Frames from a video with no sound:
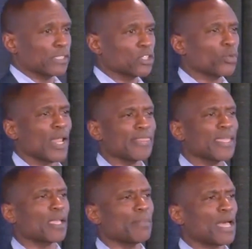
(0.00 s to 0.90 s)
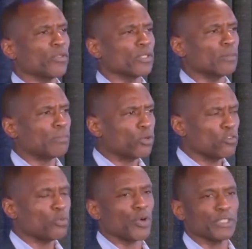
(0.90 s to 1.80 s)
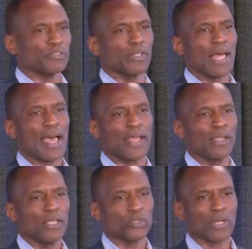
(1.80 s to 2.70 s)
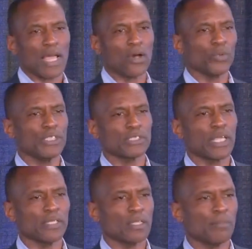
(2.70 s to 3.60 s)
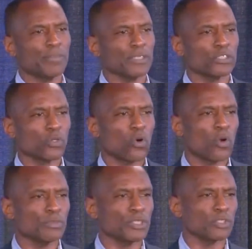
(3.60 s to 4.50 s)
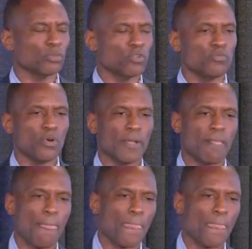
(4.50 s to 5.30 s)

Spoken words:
And so when I think about the proof points for that, sort of how we stand up in storms is a proof point.